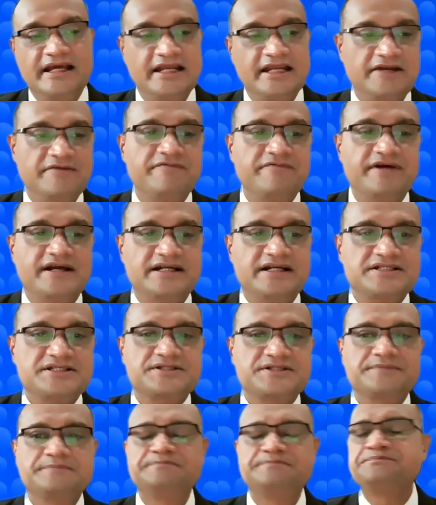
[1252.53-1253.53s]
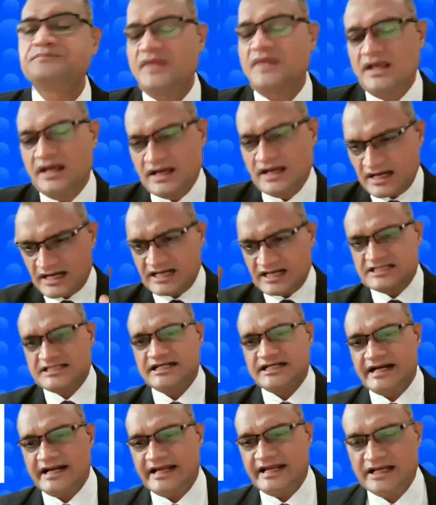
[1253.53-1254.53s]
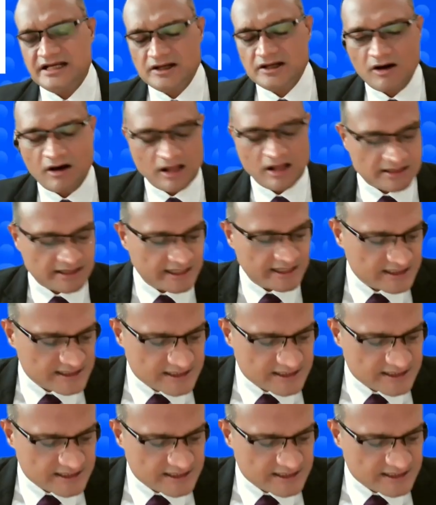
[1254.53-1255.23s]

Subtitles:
in infants. Considering all